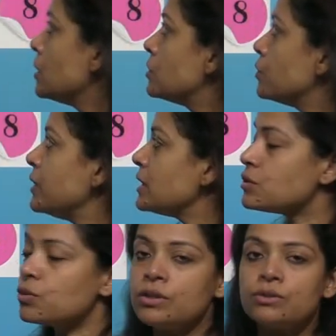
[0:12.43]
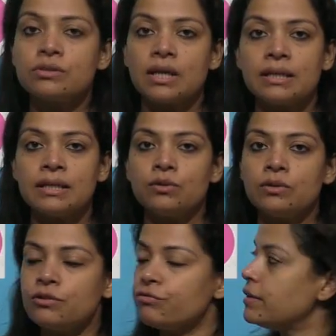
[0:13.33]
So we are going to study
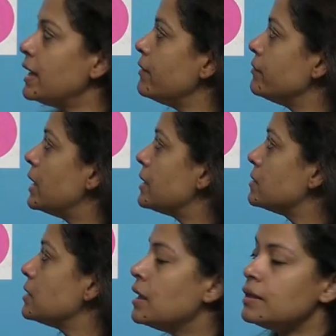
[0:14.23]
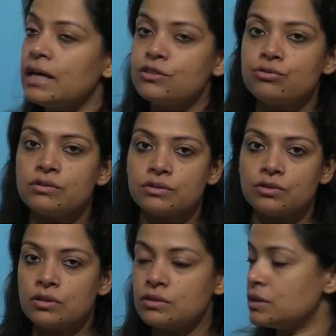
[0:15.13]
unit 5, that is our natural
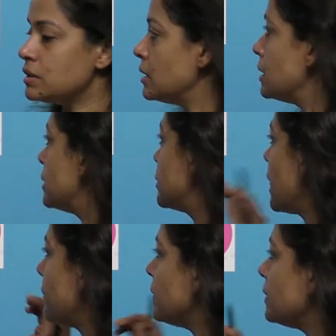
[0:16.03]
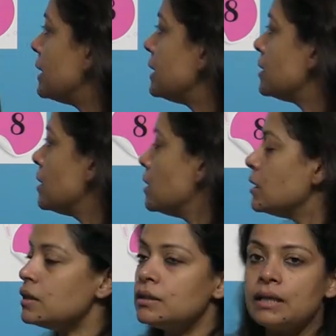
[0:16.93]
resources, chapter 8,
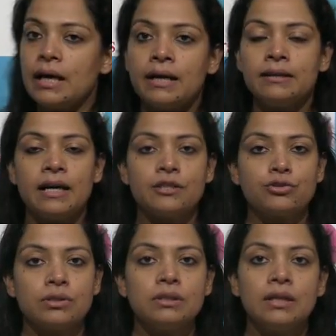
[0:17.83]
Earth and natural